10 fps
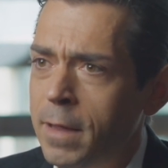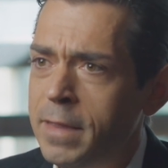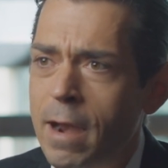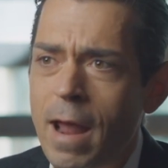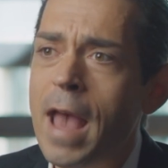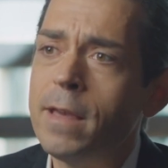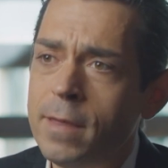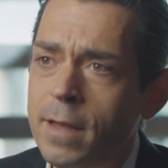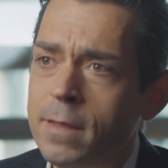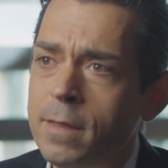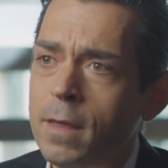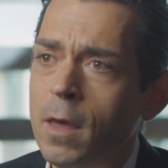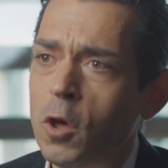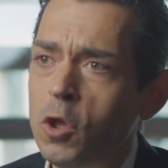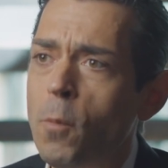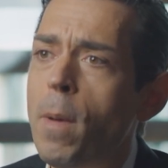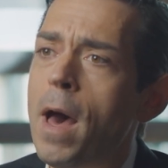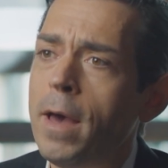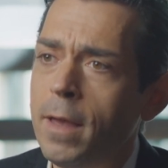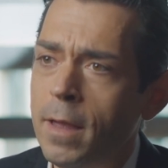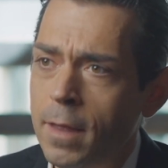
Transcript: their assets, you buy